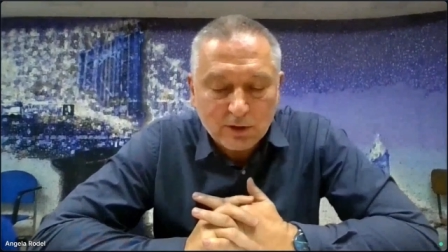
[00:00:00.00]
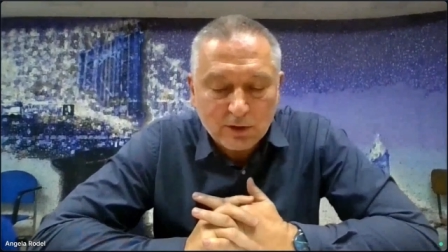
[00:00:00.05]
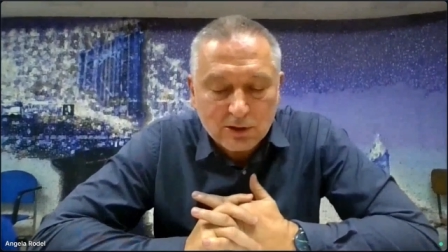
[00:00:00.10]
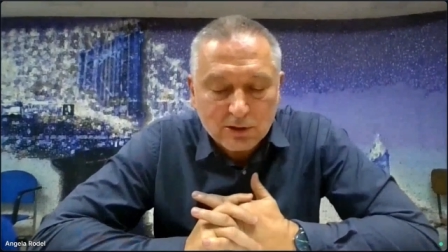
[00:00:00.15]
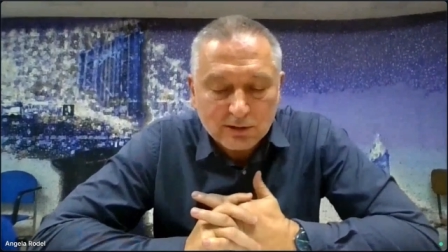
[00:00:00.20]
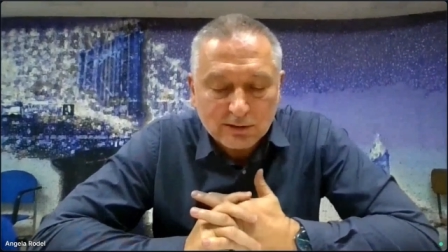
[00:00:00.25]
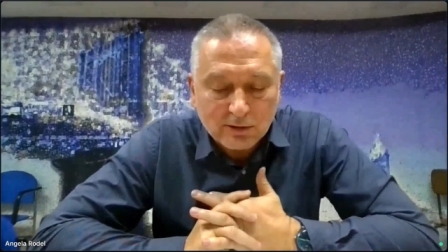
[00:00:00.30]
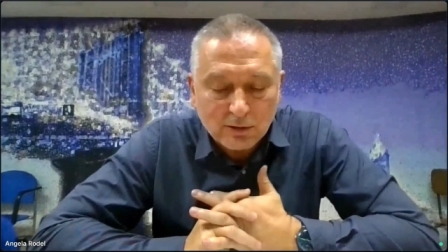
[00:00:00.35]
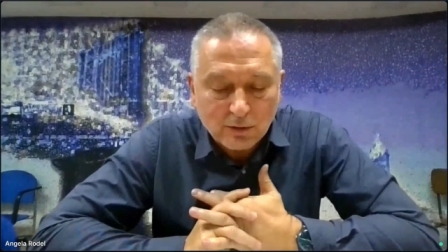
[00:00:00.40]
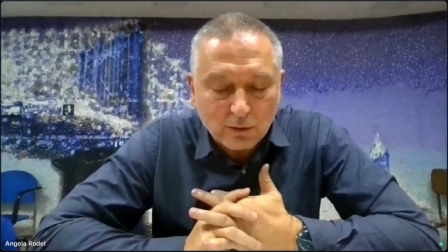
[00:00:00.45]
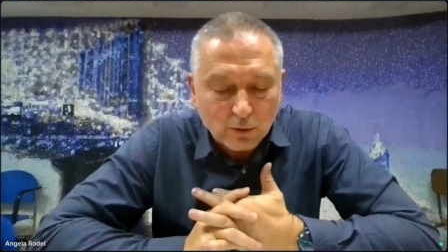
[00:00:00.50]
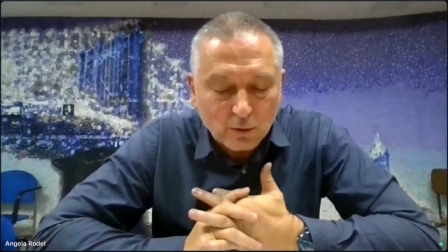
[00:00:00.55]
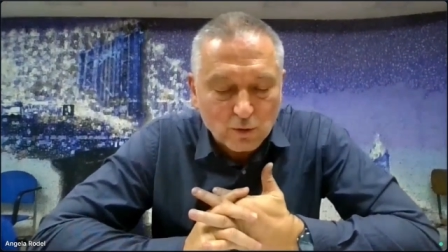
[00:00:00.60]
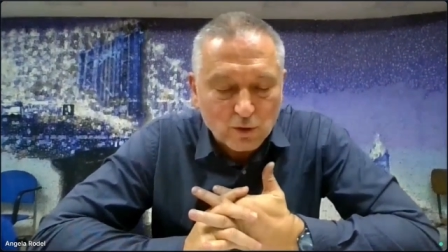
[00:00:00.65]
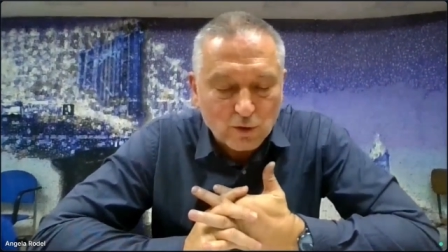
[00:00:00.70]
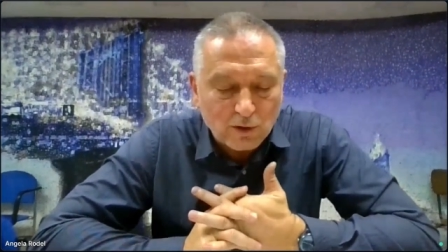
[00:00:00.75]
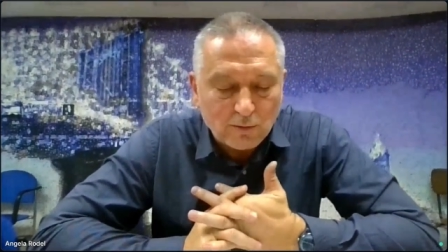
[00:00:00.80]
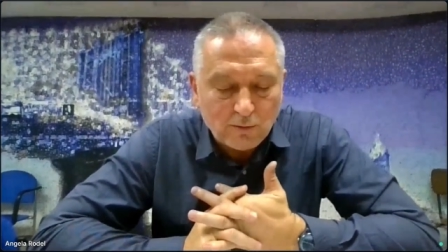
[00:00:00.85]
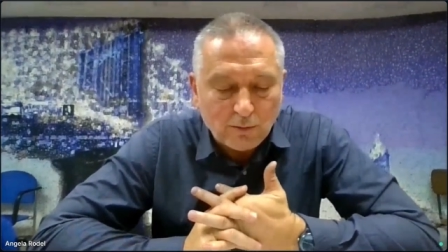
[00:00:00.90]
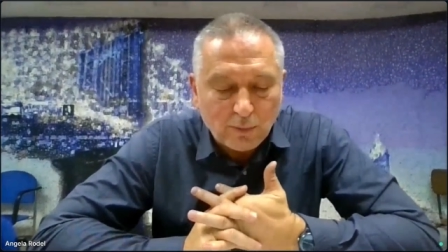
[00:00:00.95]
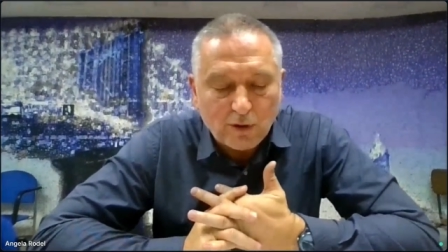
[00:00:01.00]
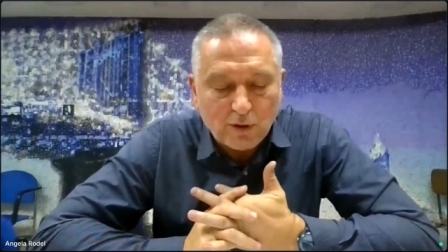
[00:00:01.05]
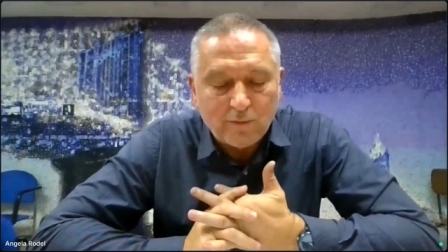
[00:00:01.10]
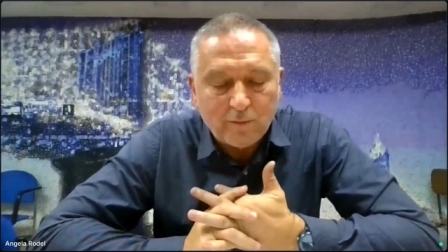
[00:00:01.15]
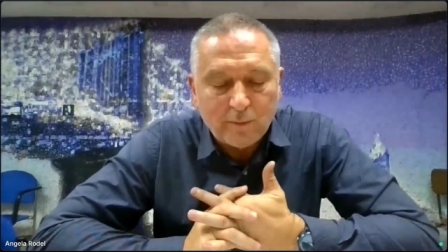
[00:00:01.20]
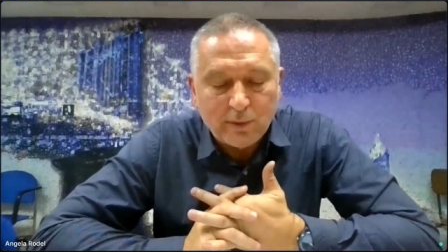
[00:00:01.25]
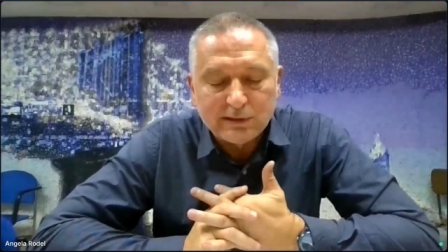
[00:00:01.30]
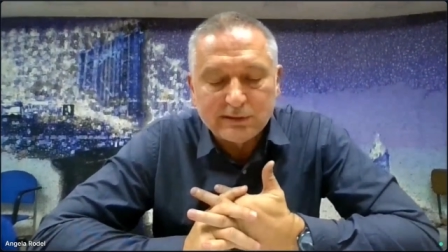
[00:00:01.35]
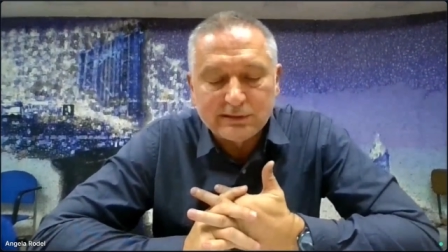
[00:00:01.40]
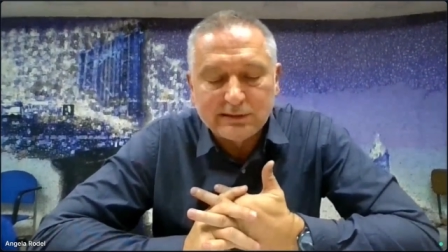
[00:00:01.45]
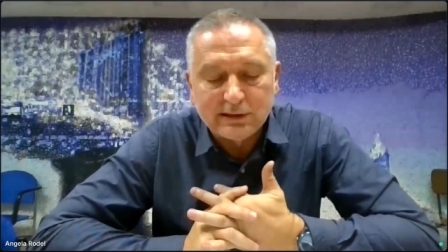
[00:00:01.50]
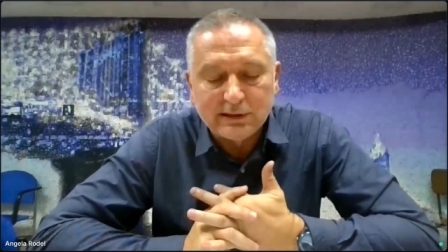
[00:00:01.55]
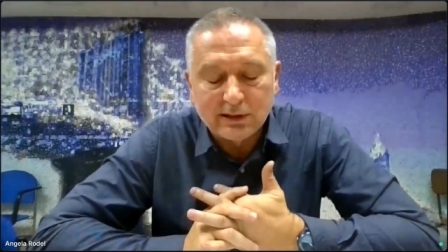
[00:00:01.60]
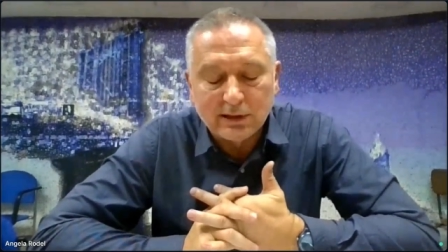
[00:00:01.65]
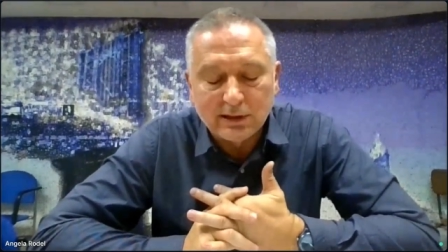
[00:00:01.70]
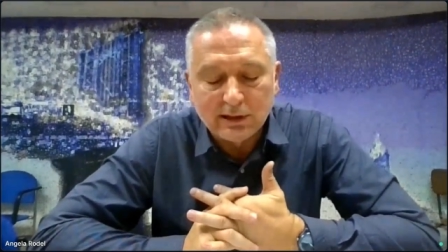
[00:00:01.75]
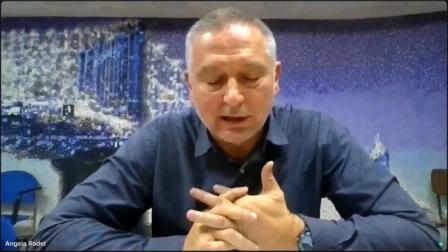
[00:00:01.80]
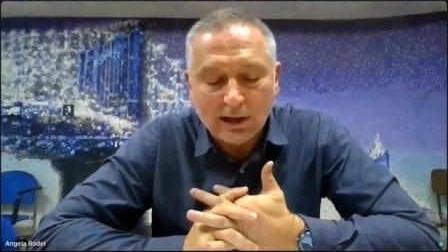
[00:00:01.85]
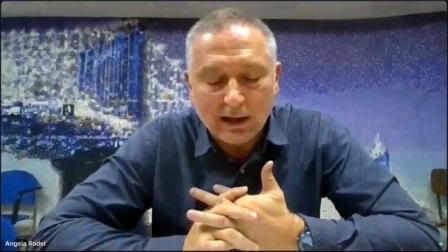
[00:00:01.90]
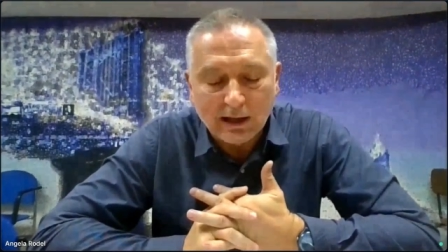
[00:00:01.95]
which is crucial both
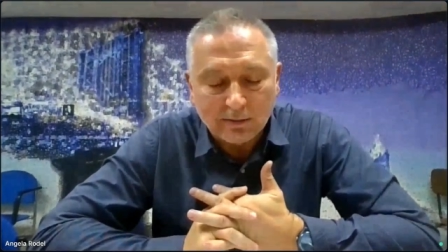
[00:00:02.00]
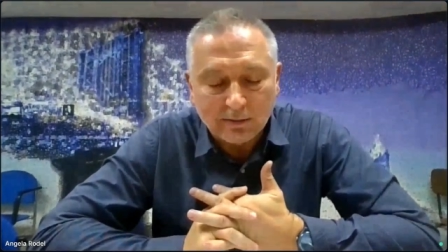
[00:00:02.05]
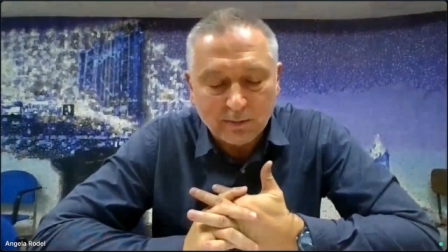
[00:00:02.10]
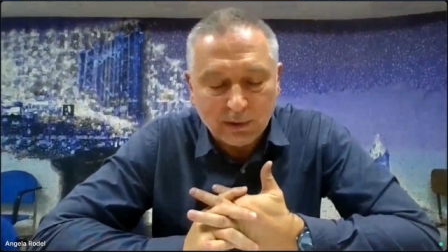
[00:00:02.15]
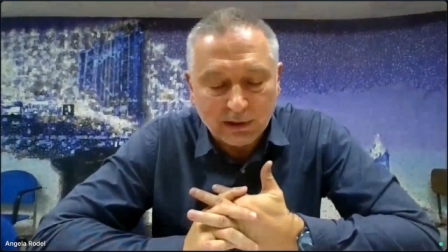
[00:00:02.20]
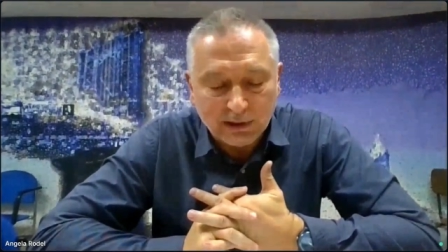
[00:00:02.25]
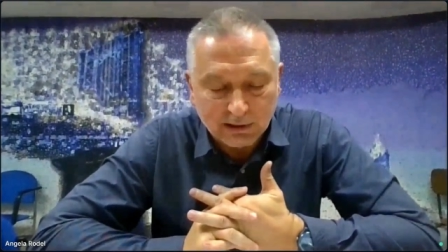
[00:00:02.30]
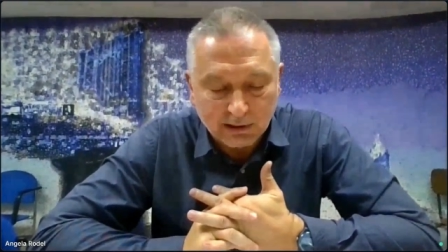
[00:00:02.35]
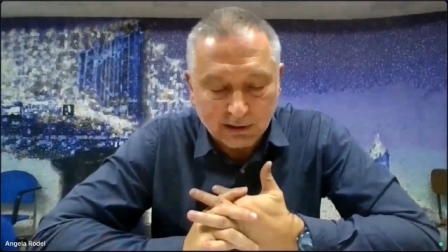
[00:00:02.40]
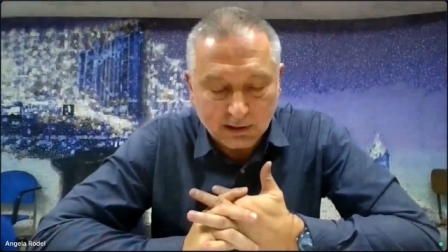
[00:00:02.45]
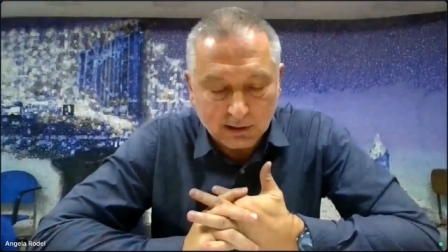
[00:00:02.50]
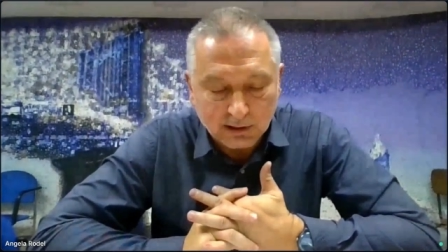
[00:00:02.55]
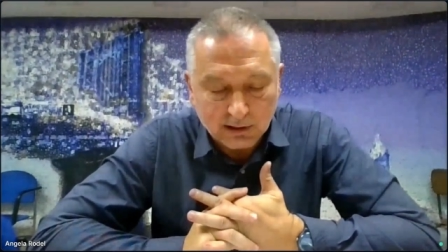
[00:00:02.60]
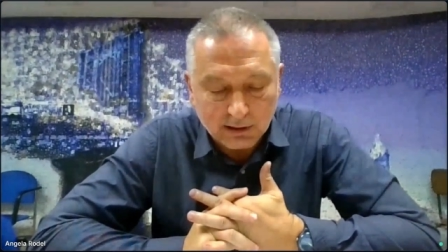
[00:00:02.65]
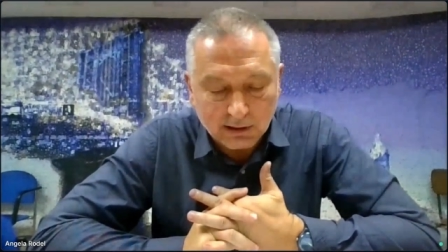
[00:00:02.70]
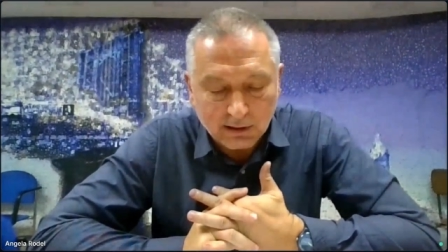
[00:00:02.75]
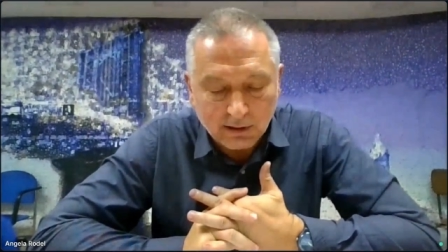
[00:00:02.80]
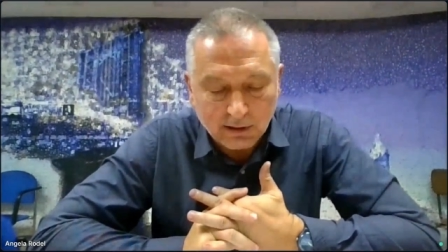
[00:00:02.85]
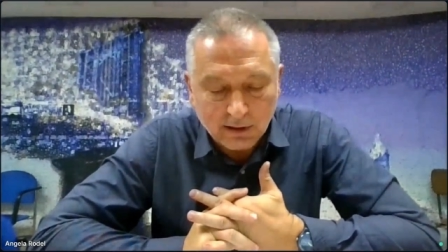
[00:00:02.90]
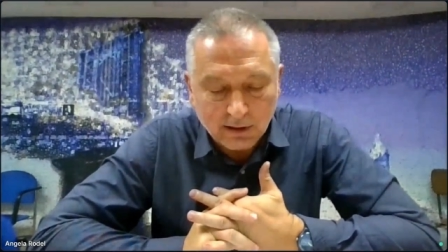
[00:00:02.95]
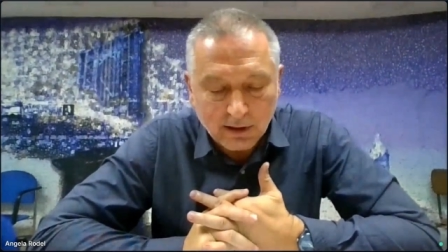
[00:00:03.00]
personally and politically.